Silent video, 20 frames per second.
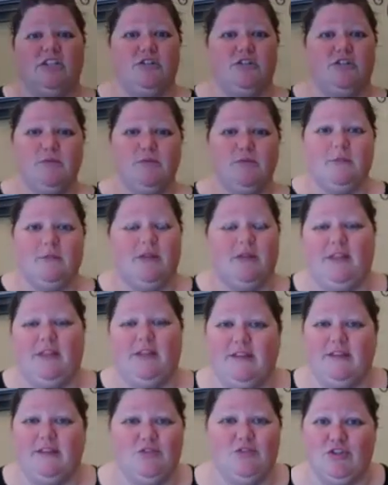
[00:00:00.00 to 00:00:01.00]
to do some of the
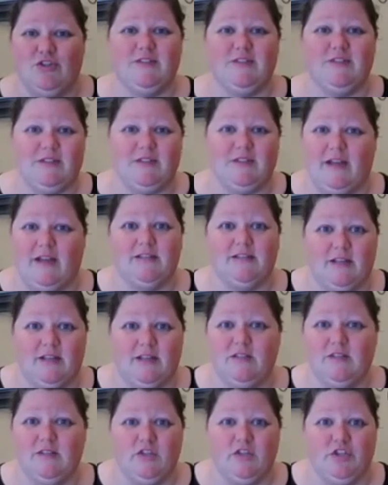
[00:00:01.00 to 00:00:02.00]
things Jesus asks
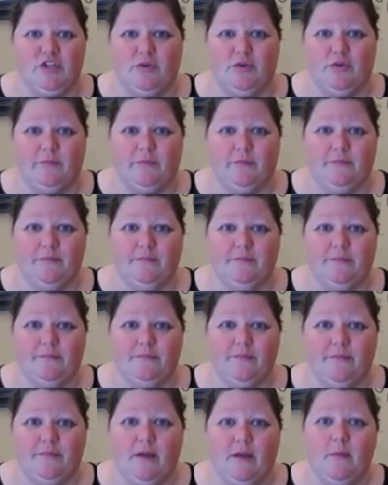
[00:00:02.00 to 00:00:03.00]
us to do.
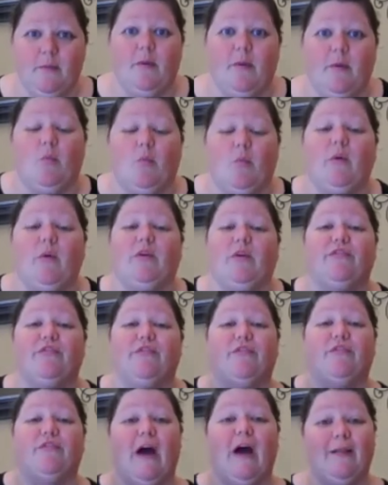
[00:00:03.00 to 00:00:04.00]
But when we
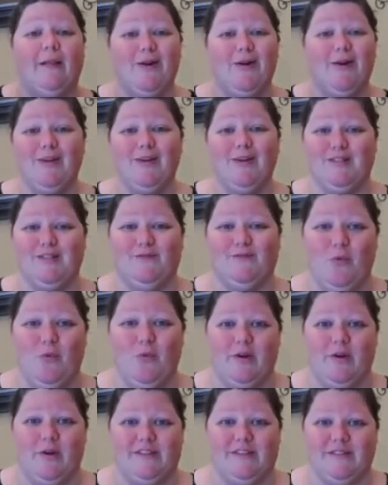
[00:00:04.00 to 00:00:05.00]
follow his
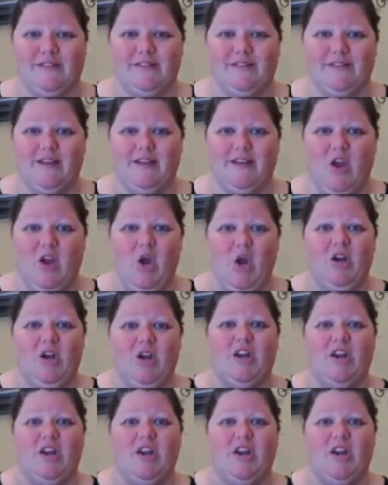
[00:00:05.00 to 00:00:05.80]
voice,